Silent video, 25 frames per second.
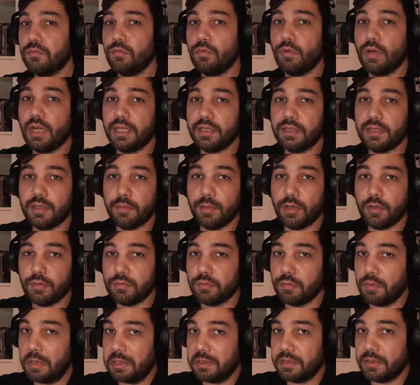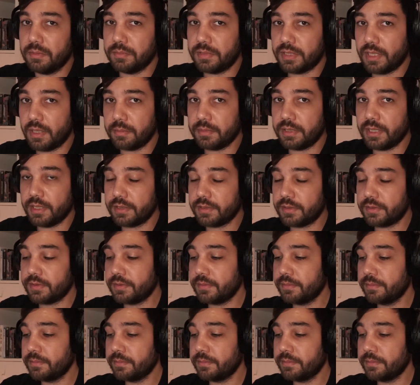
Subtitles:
write about random subjects.